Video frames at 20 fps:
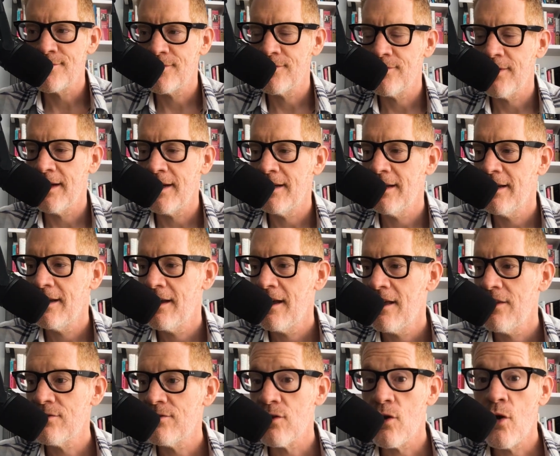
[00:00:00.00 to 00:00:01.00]
are great.
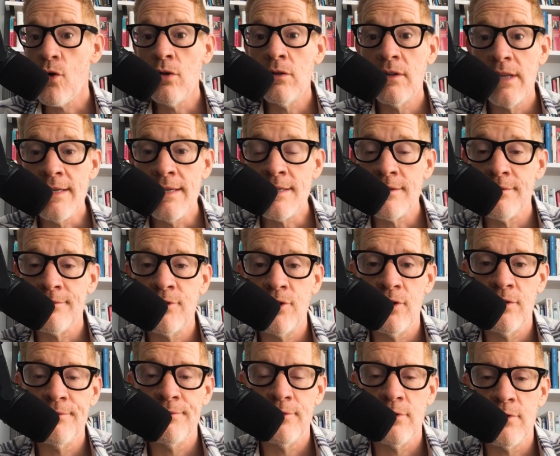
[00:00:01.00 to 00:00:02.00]
There's a whole list of
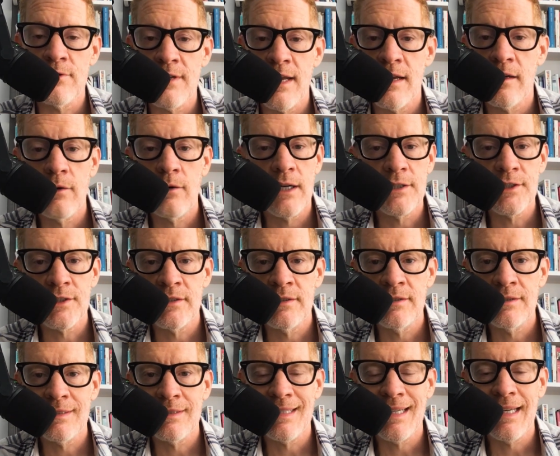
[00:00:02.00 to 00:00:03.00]
good first date
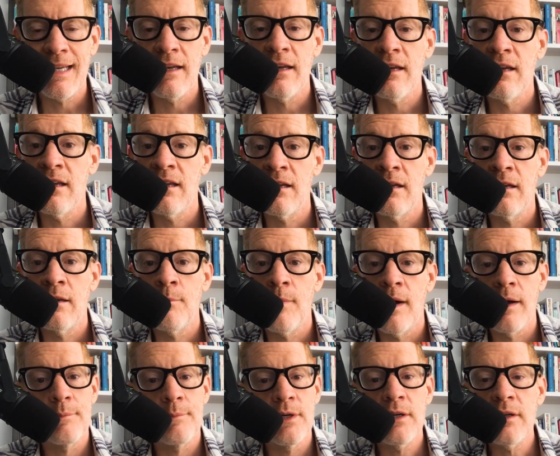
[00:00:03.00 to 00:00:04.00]
questions in
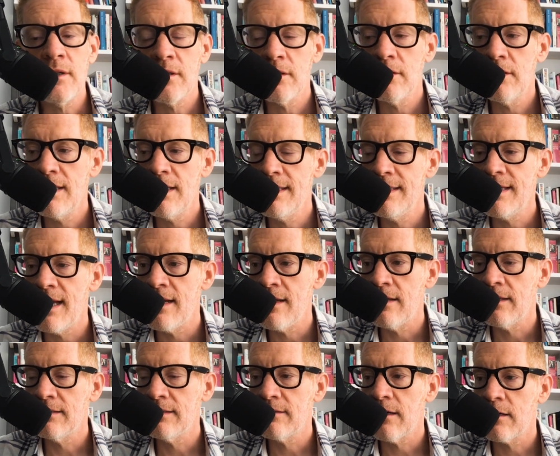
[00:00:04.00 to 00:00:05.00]
my book,
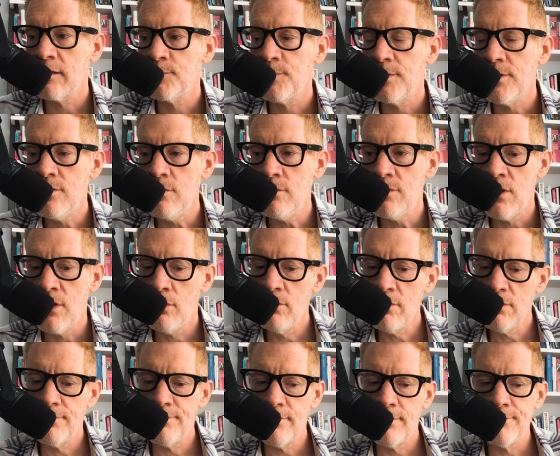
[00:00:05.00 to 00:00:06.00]
Dating Sucks But You
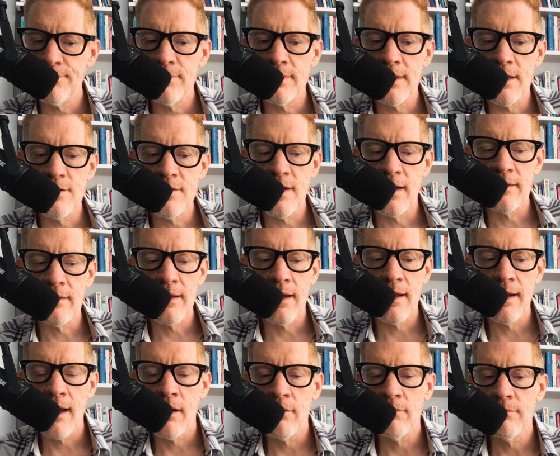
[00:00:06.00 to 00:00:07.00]
Don't. Feel free to check
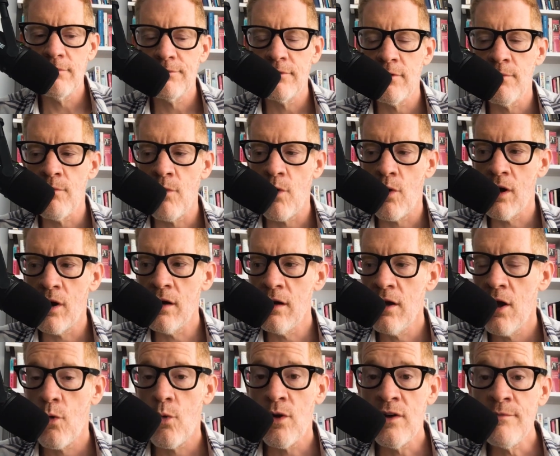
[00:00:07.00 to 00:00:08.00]
that out for more.
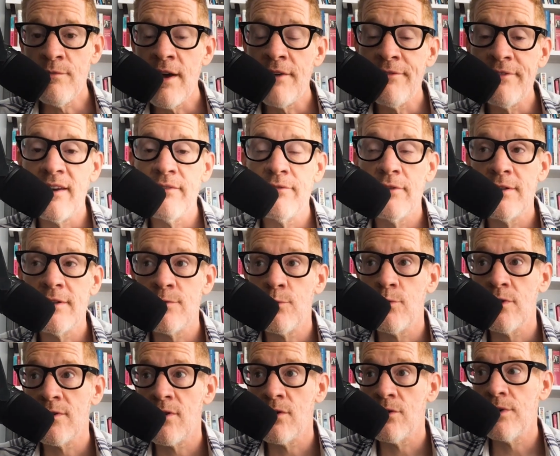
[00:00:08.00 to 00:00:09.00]
One of my favorites
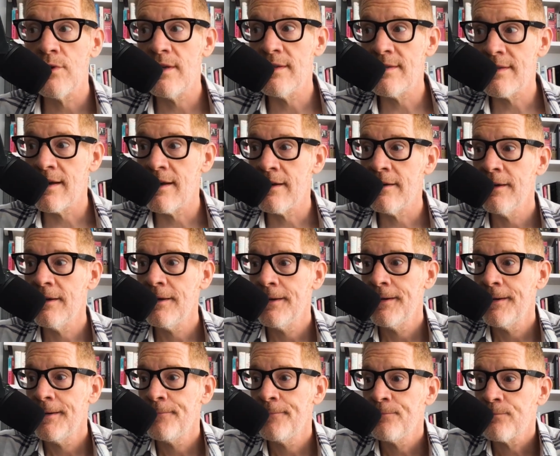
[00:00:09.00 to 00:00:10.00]
was always,
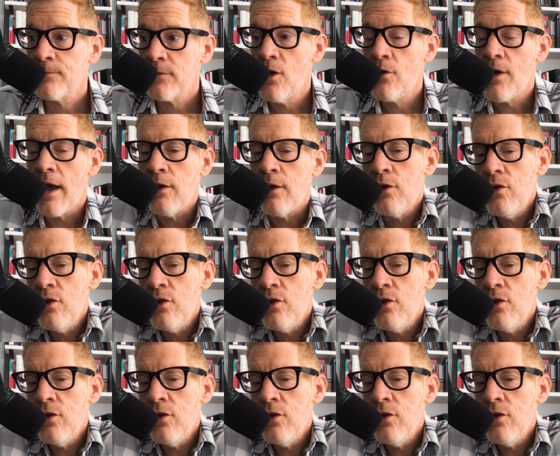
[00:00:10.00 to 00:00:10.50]
okay,